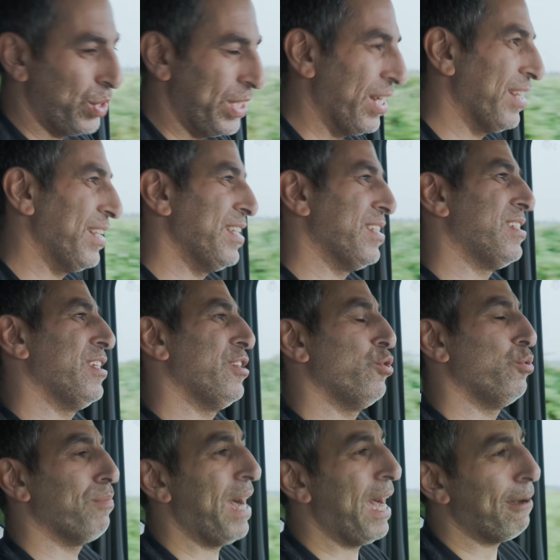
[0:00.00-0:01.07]
redone
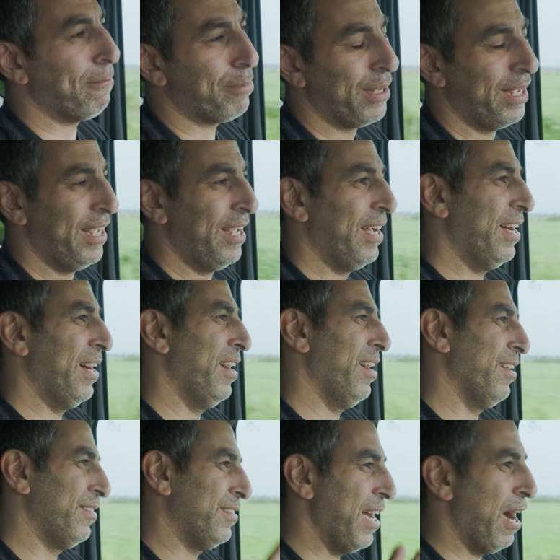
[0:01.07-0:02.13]
ECU map,
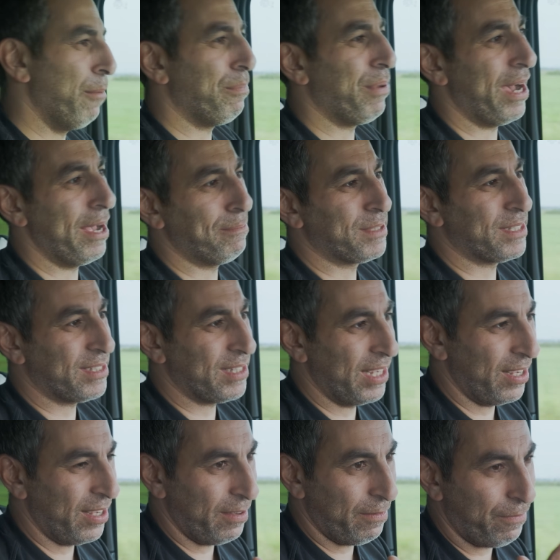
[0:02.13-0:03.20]
downpipes,
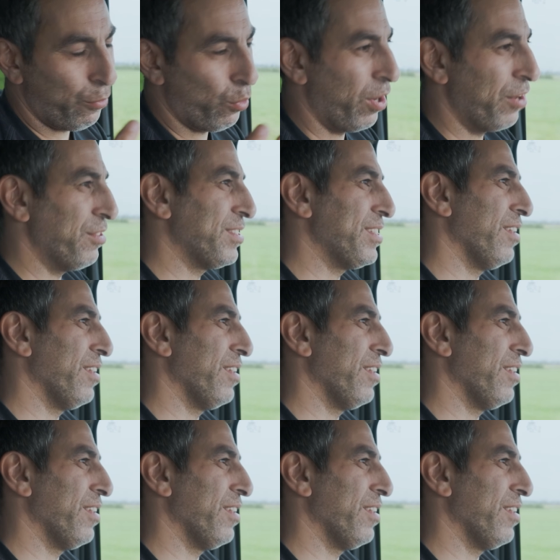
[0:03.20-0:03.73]
400